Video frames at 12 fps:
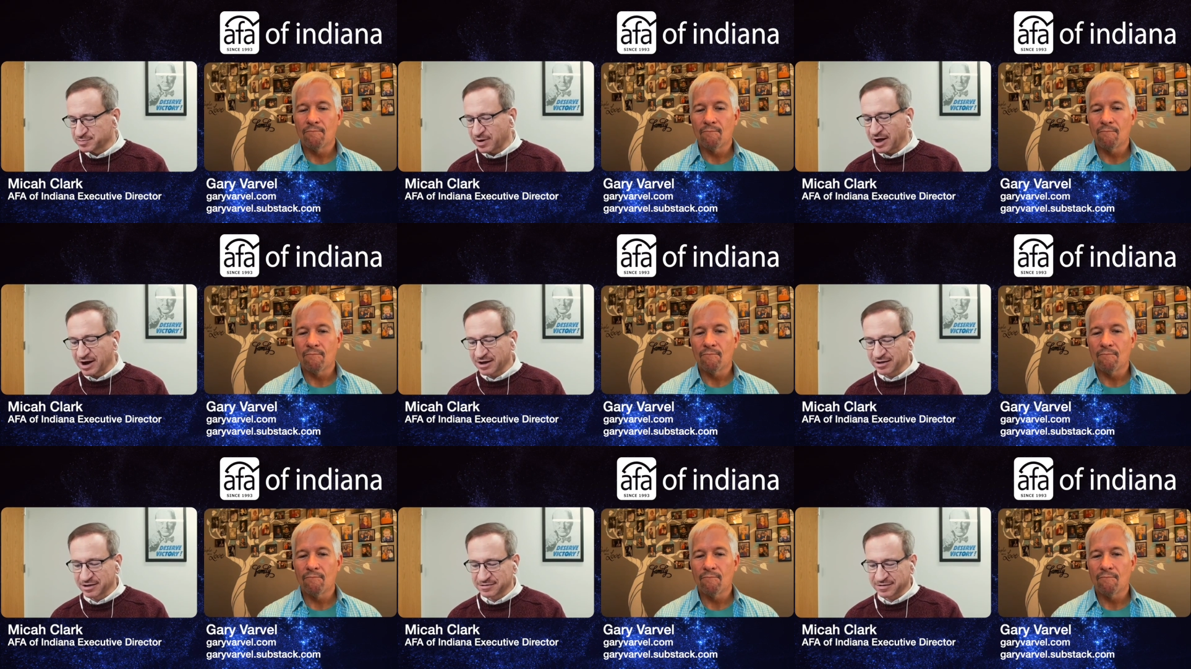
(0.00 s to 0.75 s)

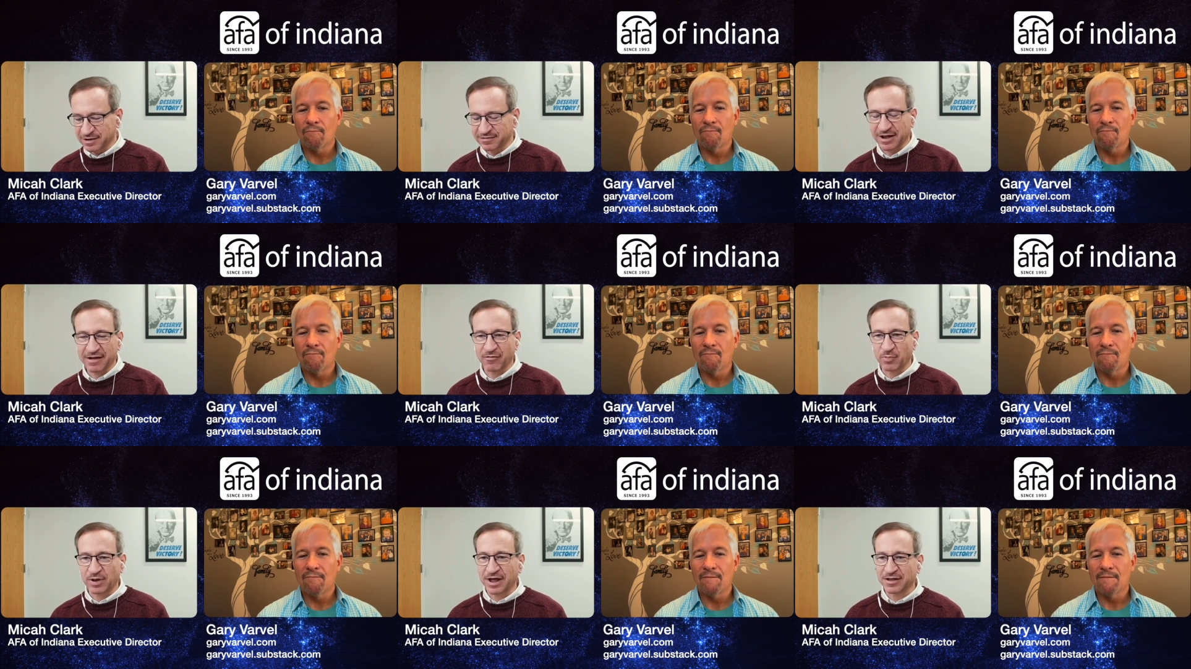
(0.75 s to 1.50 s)
Speaker 1: pocket that says, "I have a
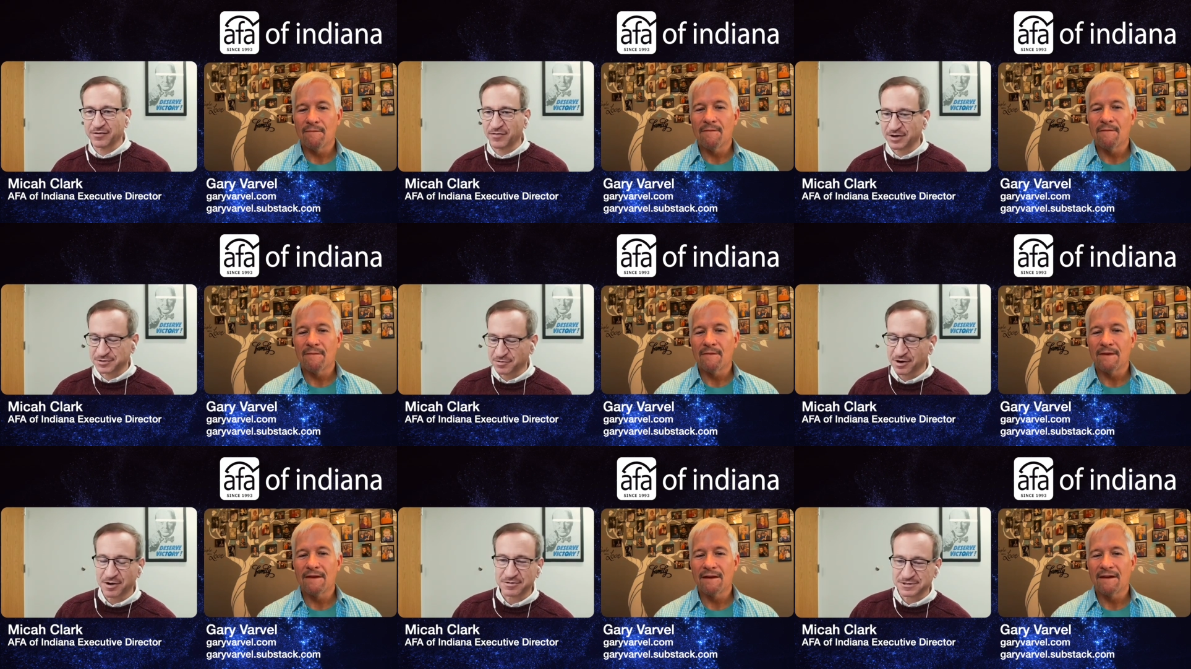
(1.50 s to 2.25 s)
plan to fix
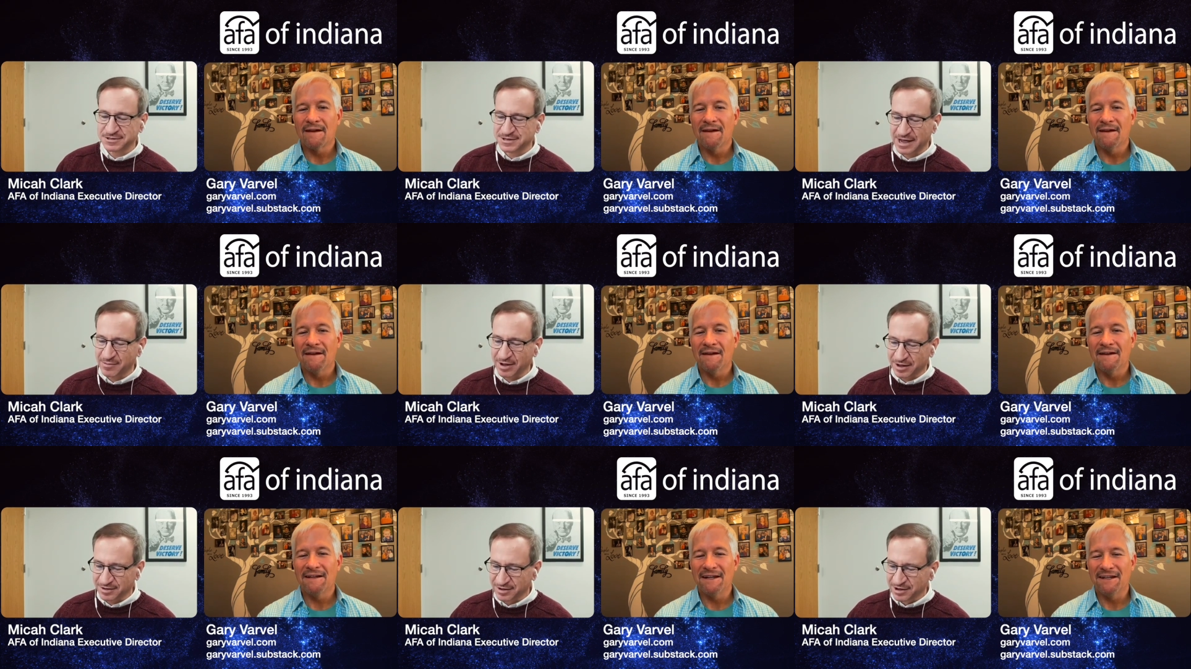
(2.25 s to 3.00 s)
roads." This came
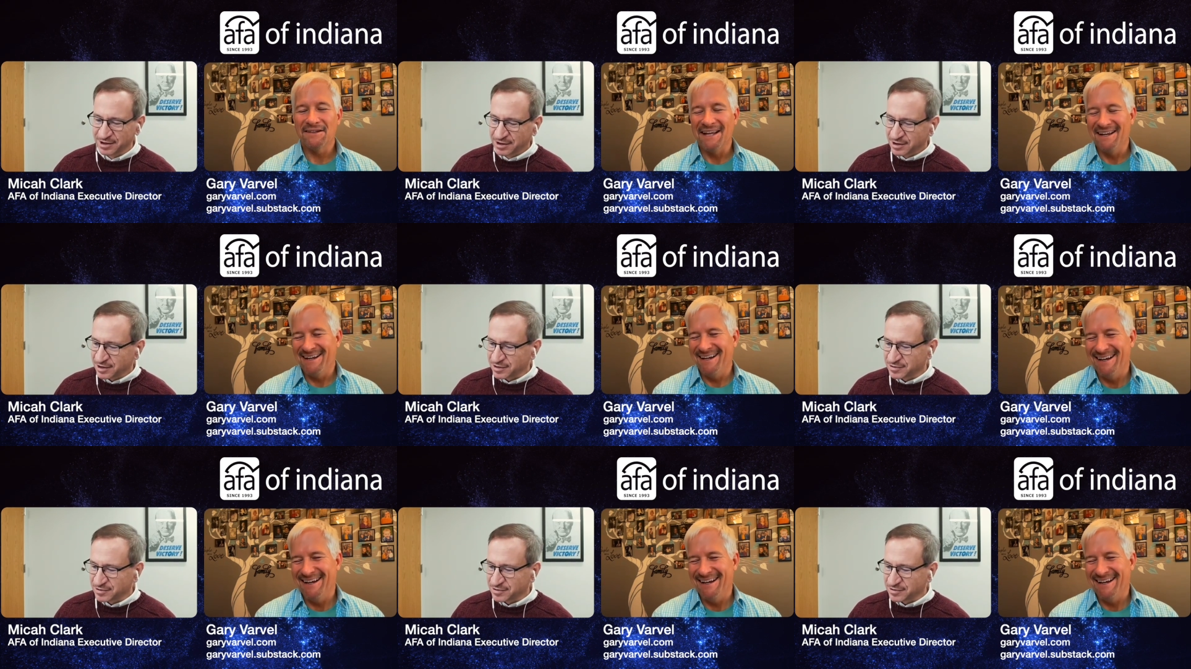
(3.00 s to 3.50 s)
out. Yes. in